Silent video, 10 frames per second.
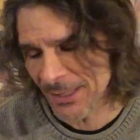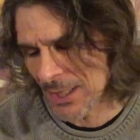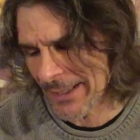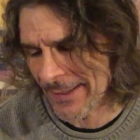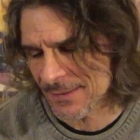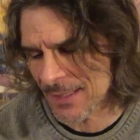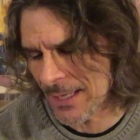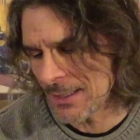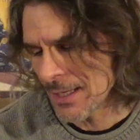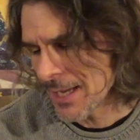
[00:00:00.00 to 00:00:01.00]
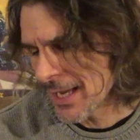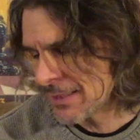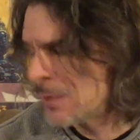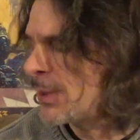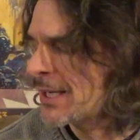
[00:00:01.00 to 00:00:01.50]
And like I said,
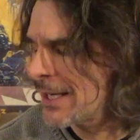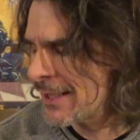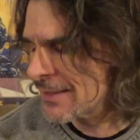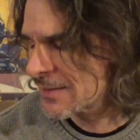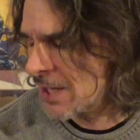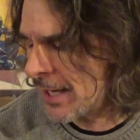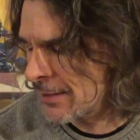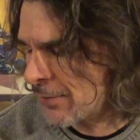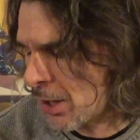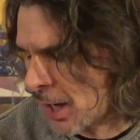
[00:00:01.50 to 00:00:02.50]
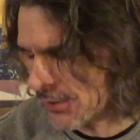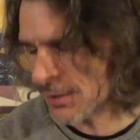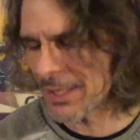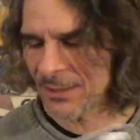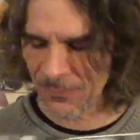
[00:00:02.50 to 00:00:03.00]
in the beginning, it's kind of,
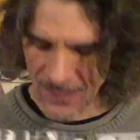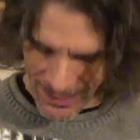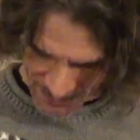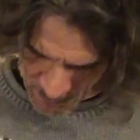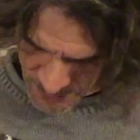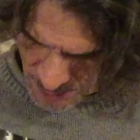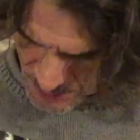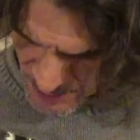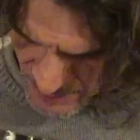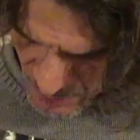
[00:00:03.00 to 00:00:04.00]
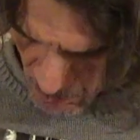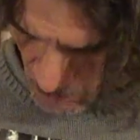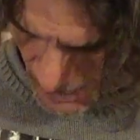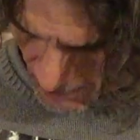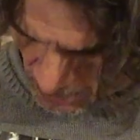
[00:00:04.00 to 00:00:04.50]
other than the fact that we used a
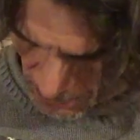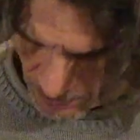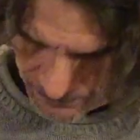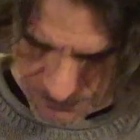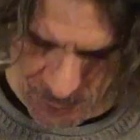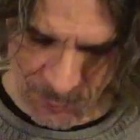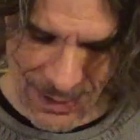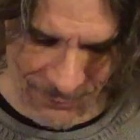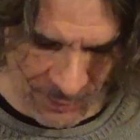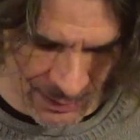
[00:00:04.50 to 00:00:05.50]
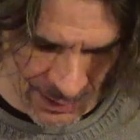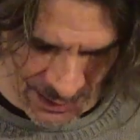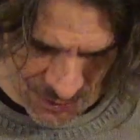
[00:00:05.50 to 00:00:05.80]
square balloon for the Reverend and a